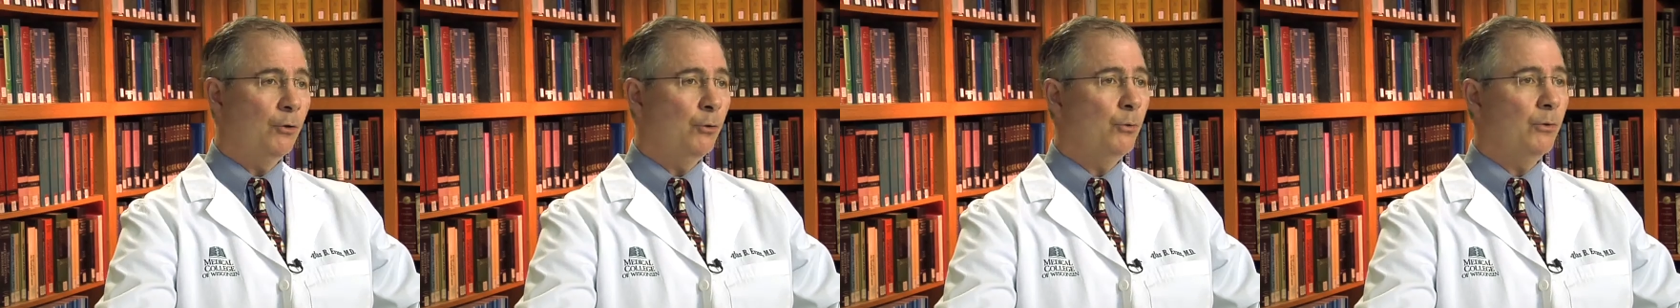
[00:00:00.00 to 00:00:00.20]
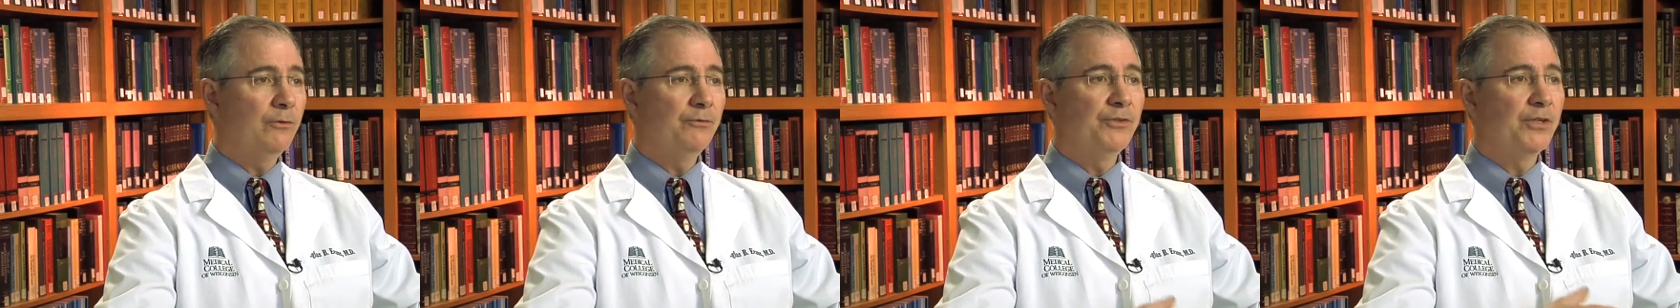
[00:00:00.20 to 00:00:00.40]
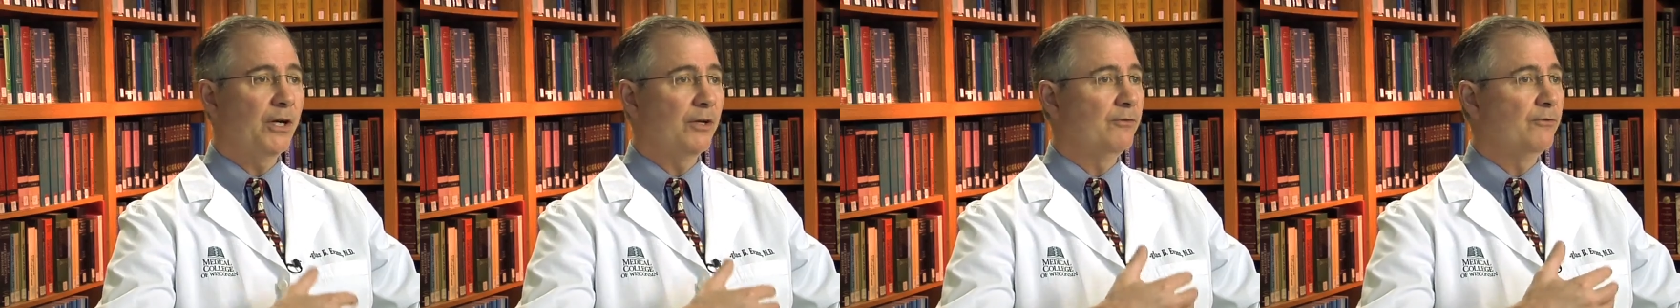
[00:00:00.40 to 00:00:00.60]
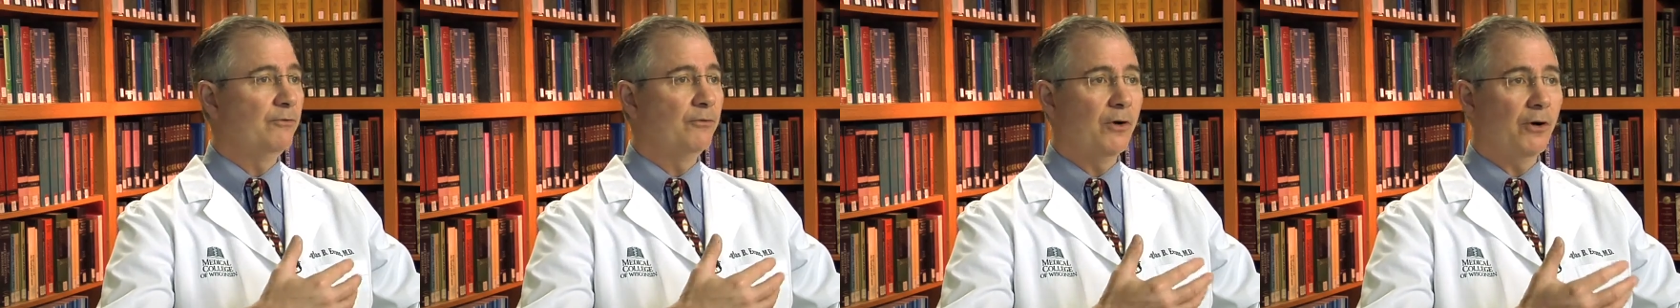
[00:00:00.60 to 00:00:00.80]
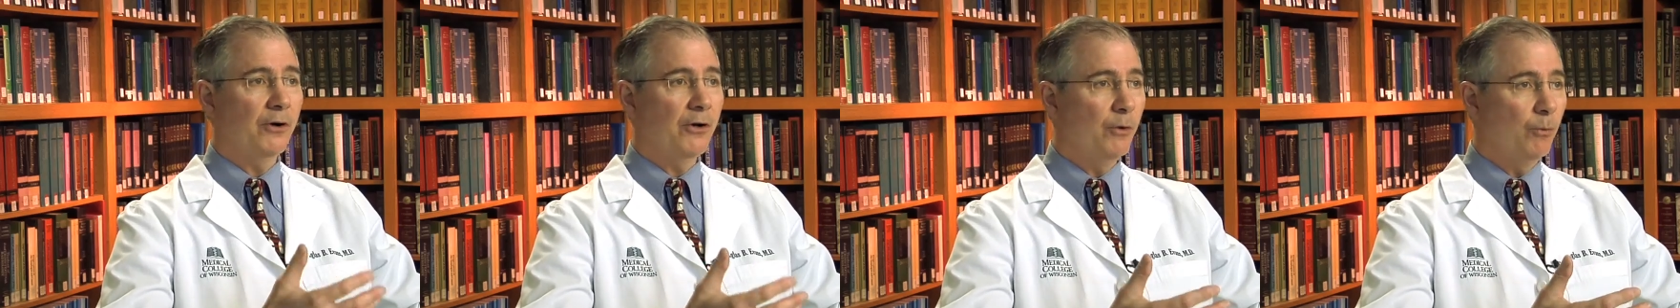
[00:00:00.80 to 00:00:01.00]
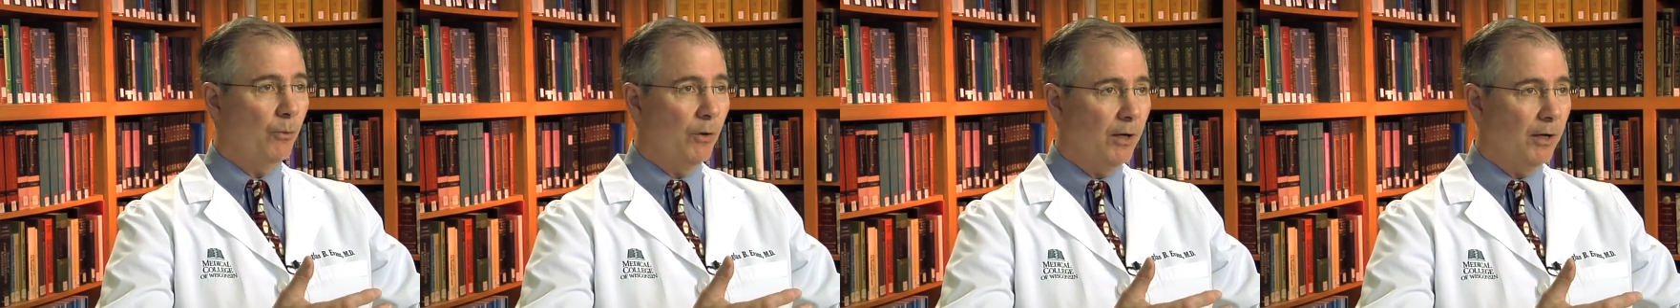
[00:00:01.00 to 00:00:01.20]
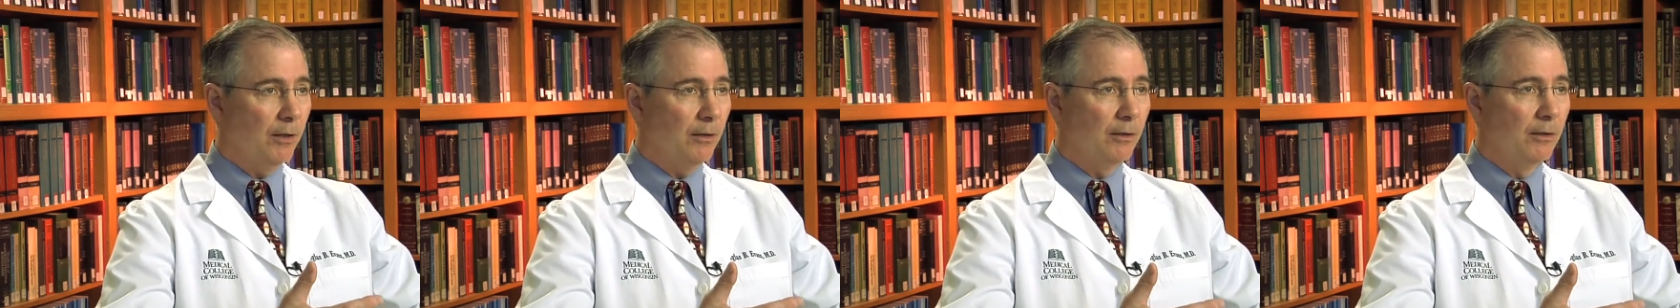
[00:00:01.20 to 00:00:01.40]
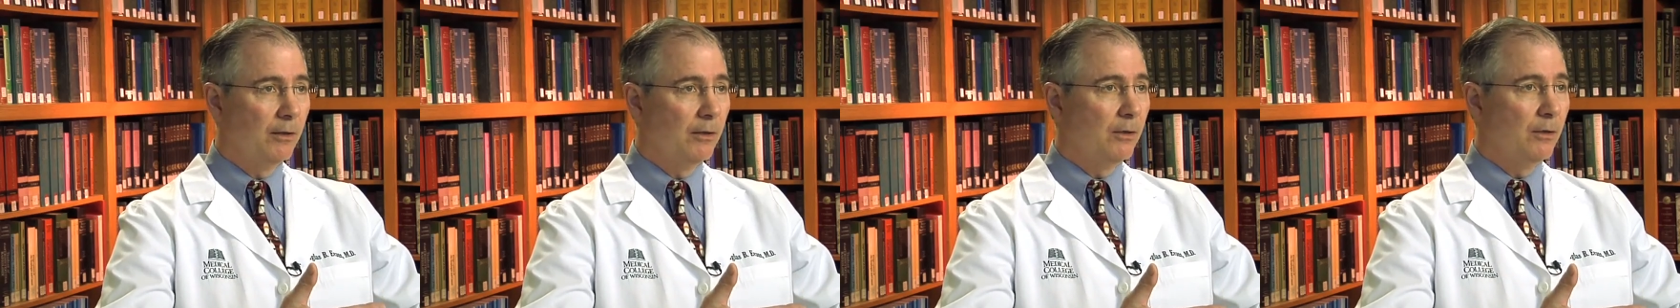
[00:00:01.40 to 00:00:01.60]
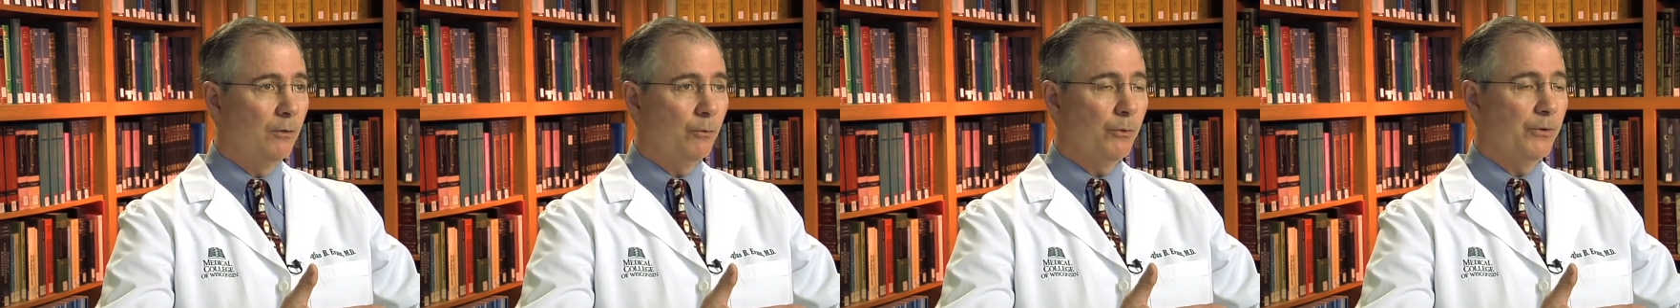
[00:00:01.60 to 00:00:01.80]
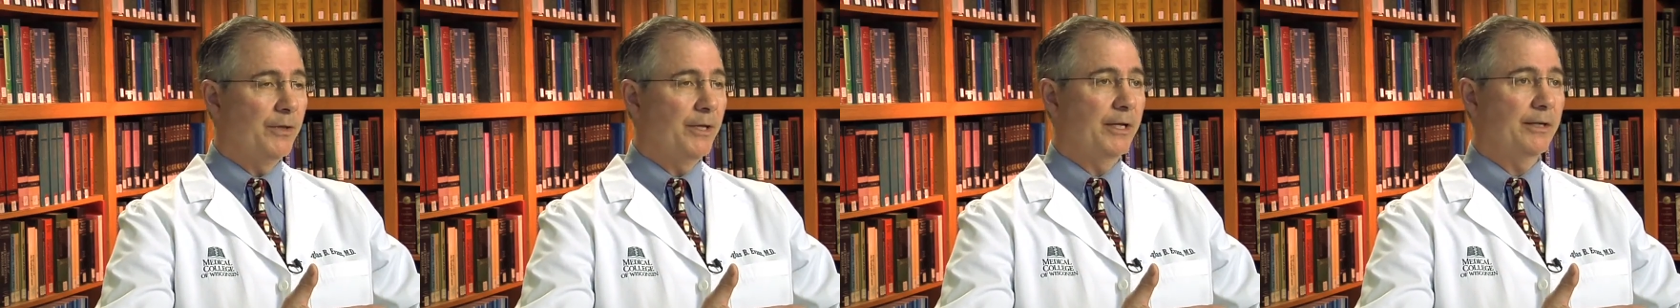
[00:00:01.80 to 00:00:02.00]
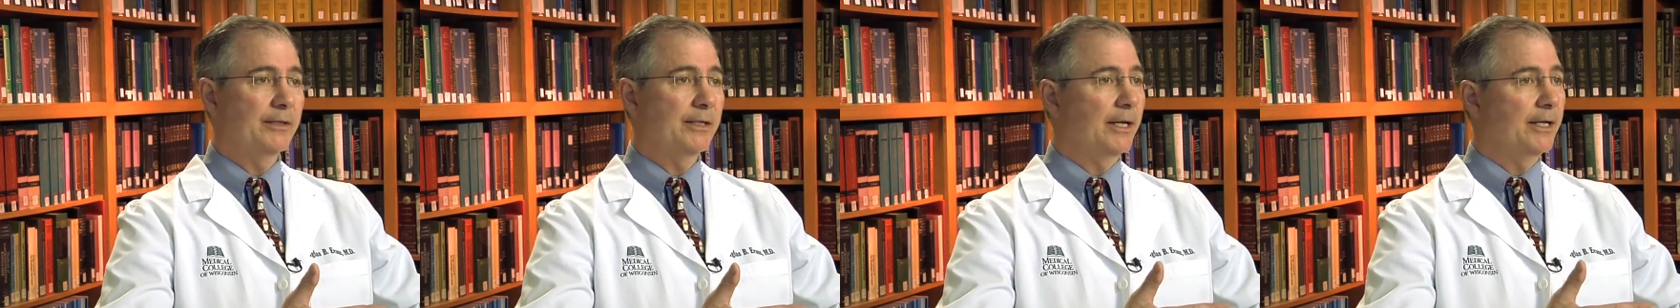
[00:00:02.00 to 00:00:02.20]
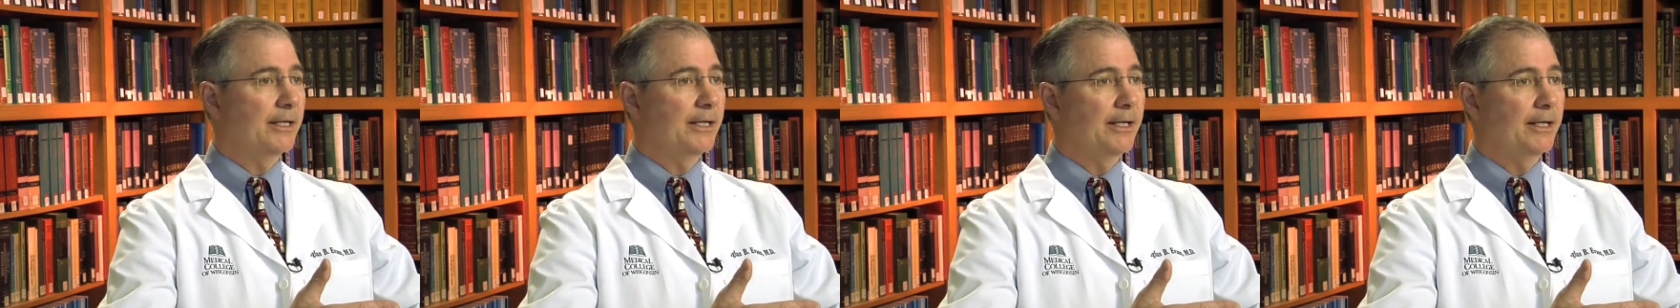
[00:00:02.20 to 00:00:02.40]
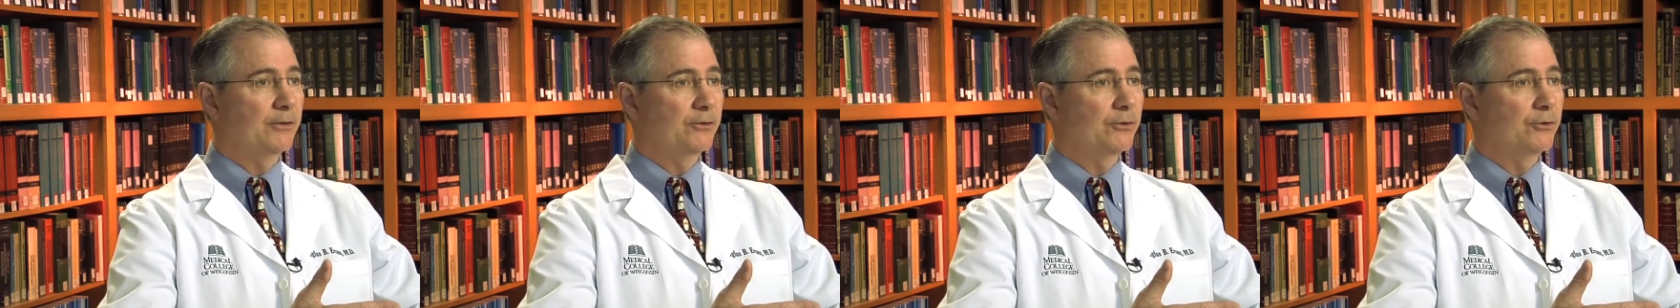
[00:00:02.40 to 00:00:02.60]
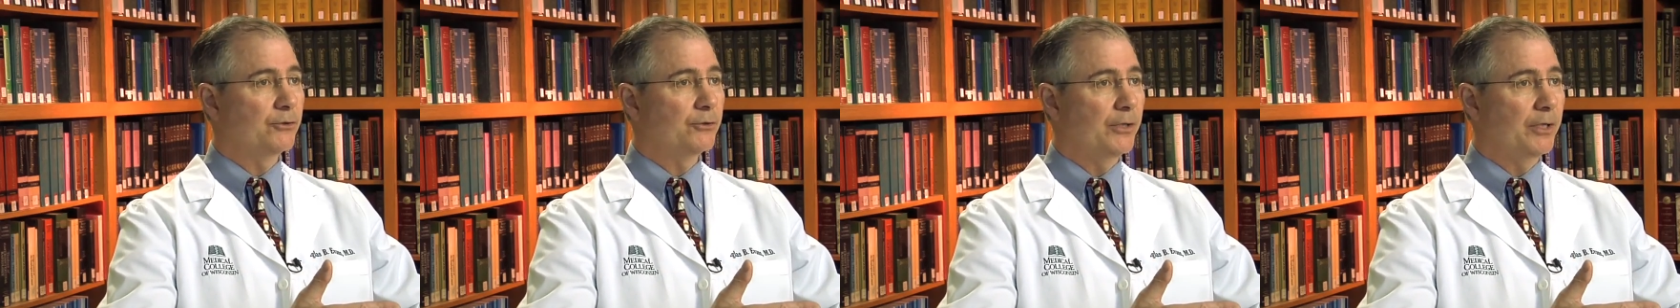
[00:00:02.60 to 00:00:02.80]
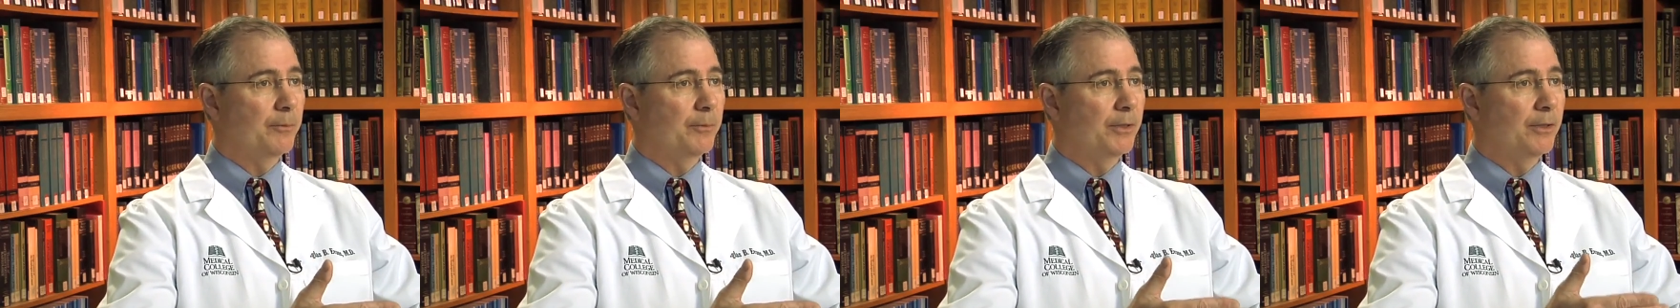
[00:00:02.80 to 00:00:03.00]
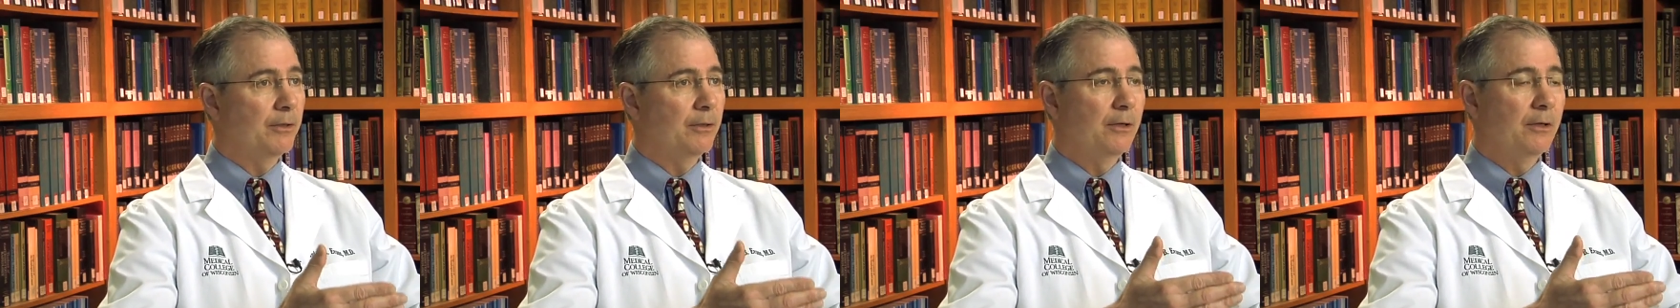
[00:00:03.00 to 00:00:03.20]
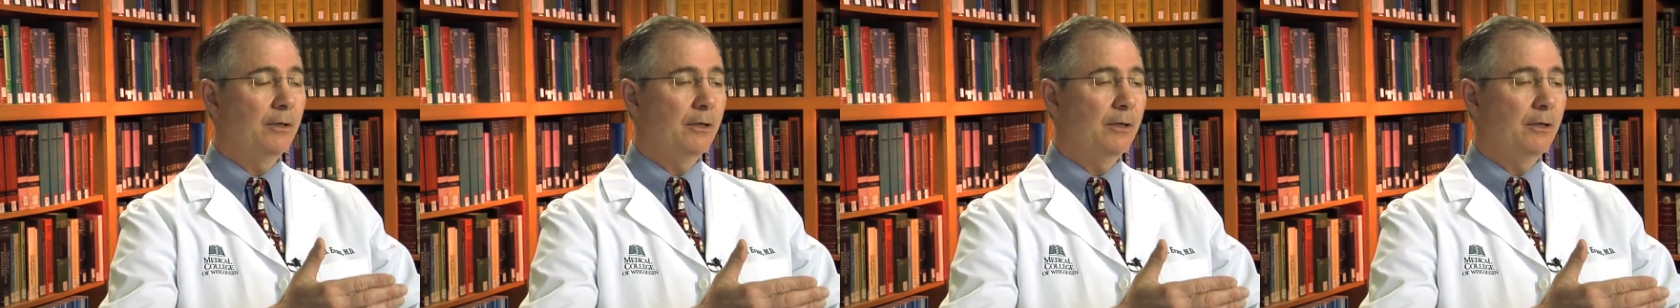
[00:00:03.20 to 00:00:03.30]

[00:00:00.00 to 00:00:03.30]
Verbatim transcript: who have done very well with anti cancer treatment.